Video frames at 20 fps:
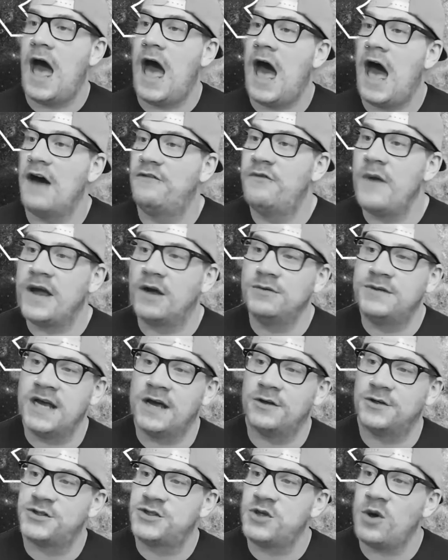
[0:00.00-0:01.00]
Fuego
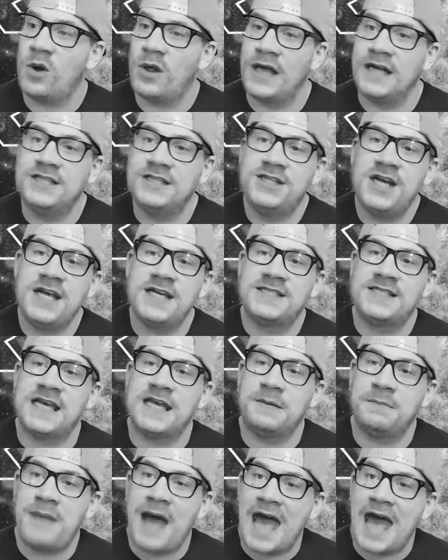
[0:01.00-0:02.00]
del Sol and Jake St.
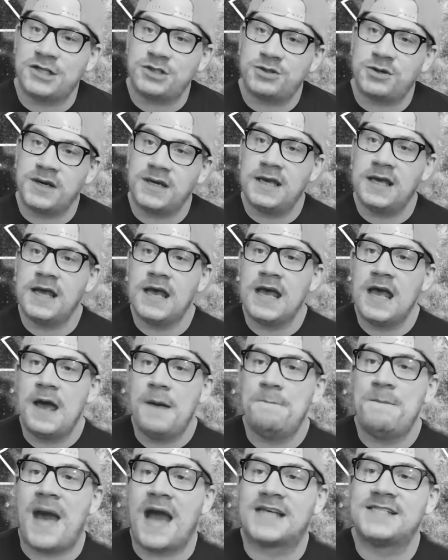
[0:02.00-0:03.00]
Patrick.
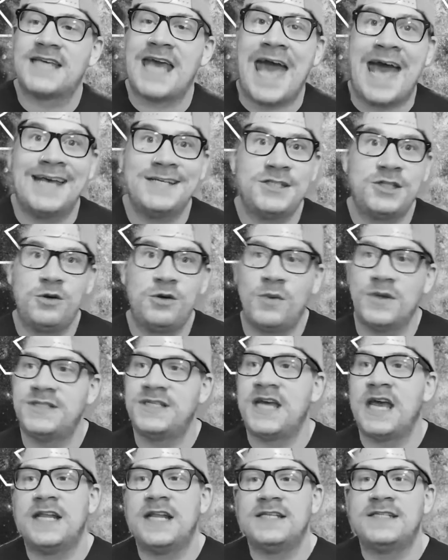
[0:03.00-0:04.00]
Max Caster, once
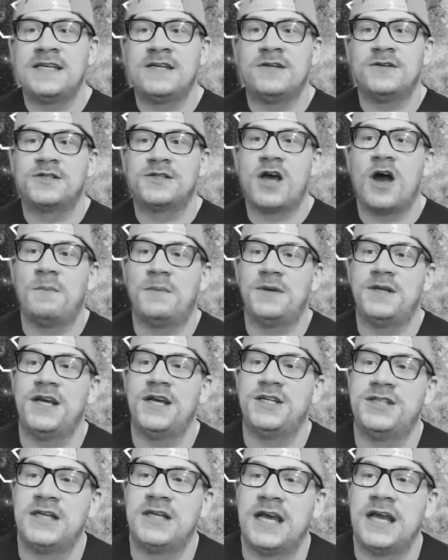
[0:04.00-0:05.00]
again in singles
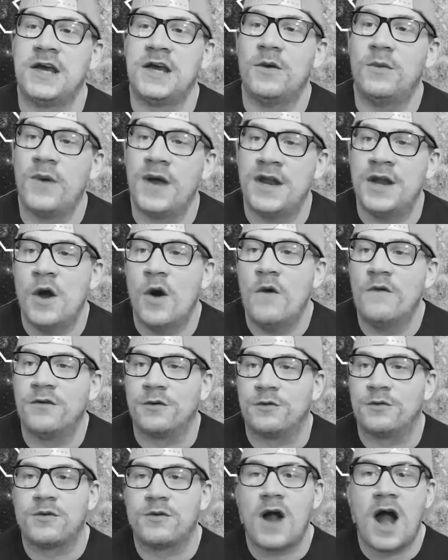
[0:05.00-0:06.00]
competition, getting a win over
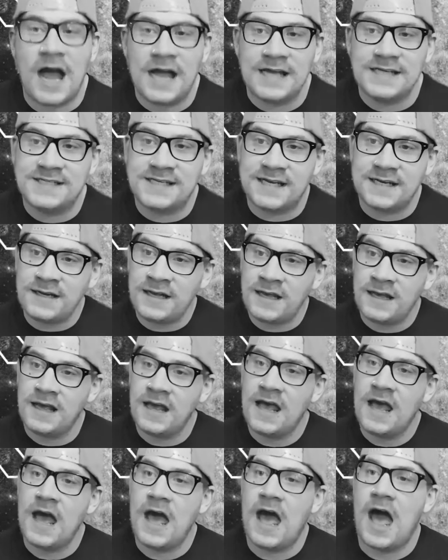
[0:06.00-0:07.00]
Ryzen.
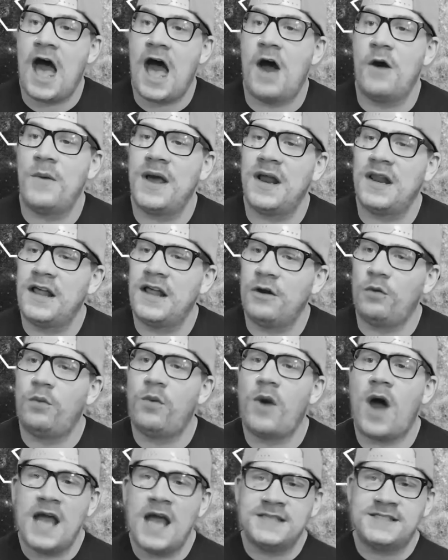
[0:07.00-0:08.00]
We had a little
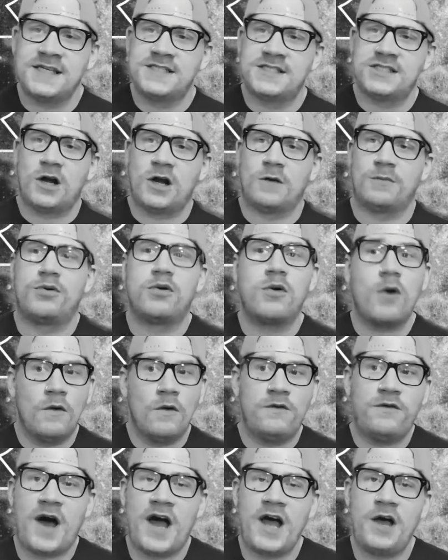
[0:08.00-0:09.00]
rising star
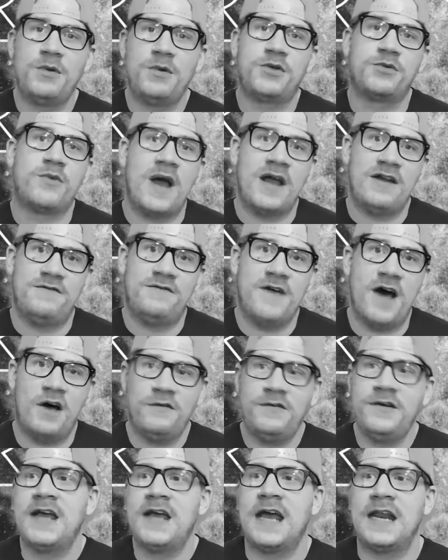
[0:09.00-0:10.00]
profile with Red
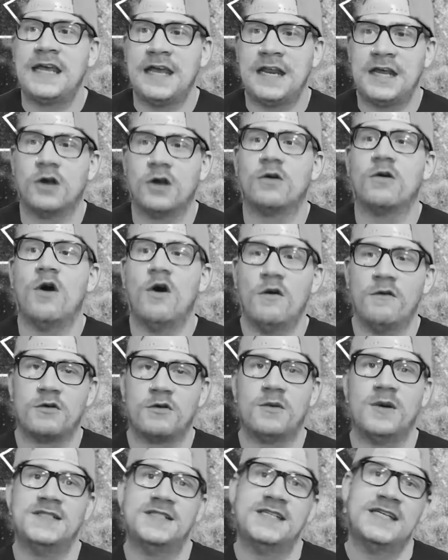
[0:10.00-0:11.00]
Velvet, kind of getting her over
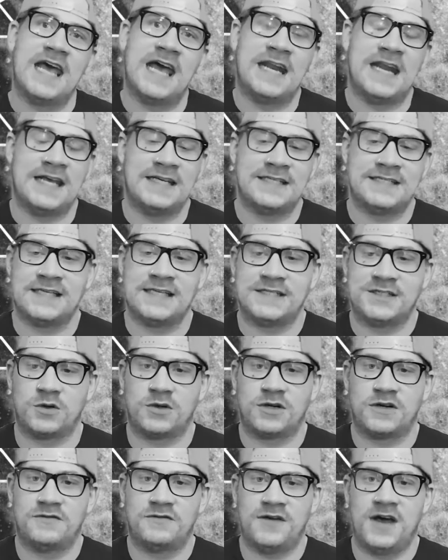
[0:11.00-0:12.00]
once again as the sort
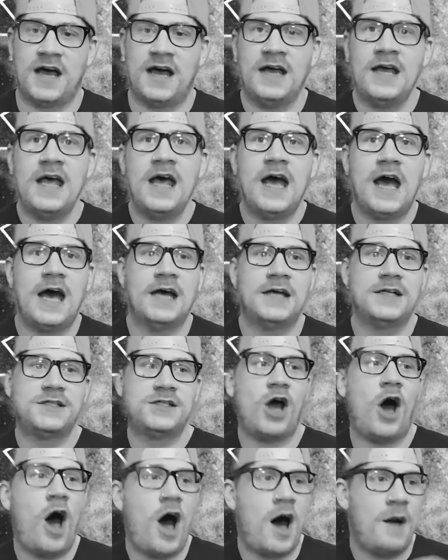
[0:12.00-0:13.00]
of
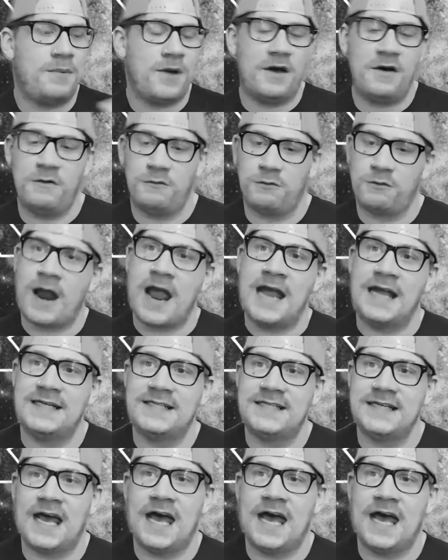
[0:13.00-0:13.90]
top-ranked